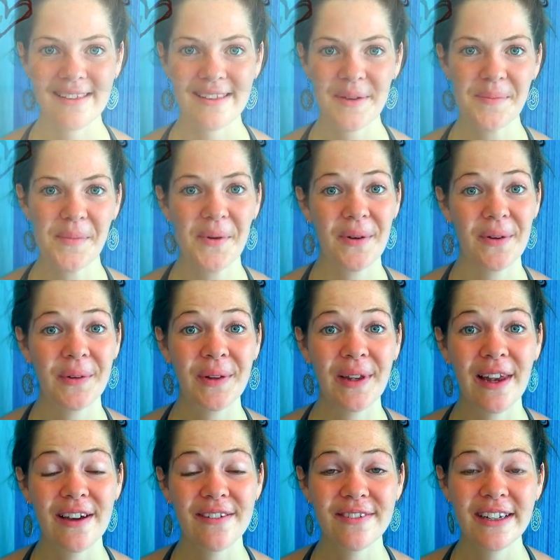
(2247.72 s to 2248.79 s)
some more on
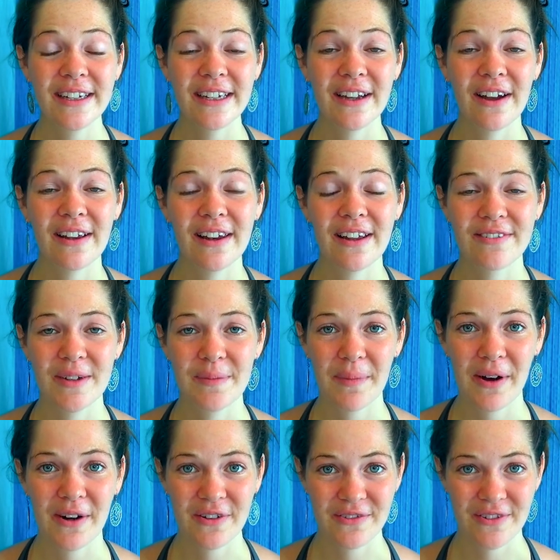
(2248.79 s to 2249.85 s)
loving the unloving
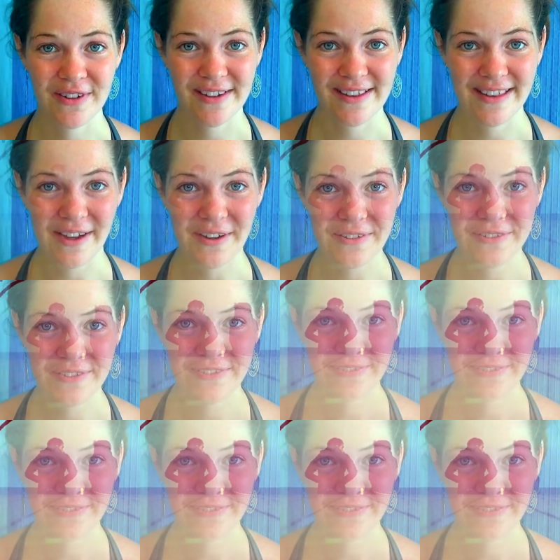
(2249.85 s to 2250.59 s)
part of yourself.